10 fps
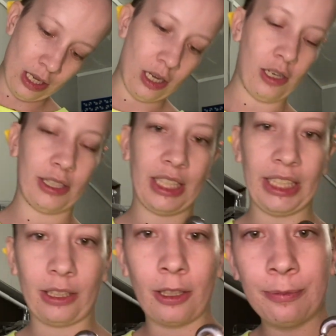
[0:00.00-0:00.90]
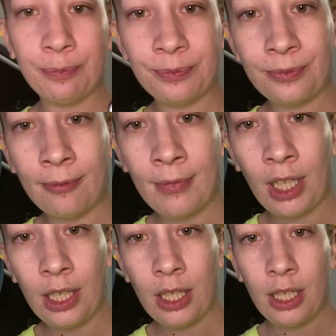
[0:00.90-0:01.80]
on here.
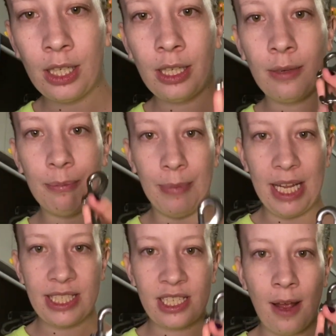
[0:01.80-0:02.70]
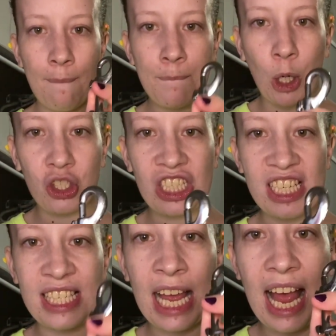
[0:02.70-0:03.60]
Best
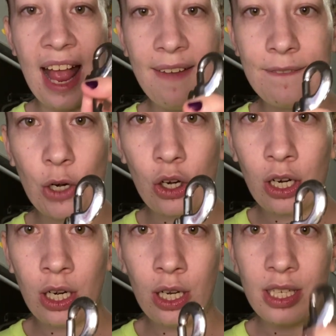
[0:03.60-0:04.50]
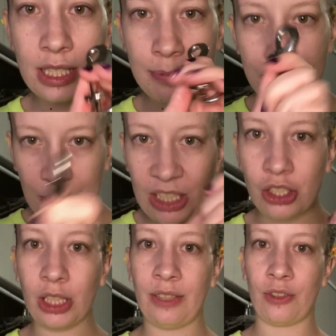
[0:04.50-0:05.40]
purchase ever,
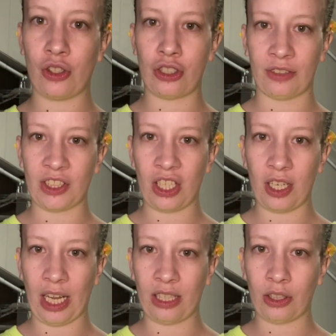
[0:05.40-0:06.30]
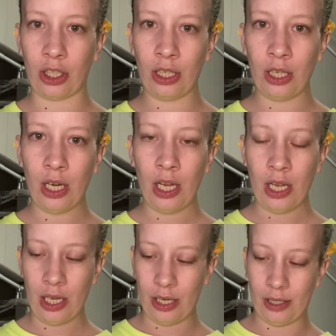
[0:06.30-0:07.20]
especially if you're a service dog handler.
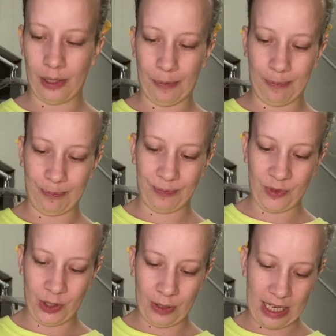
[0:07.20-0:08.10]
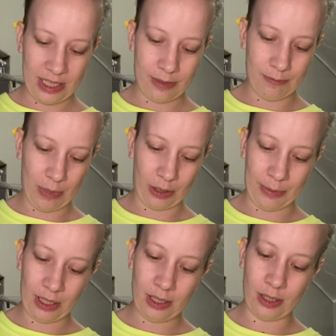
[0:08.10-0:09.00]
You guys may or may
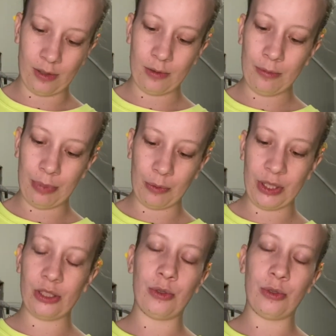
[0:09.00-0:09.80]
not know, but we do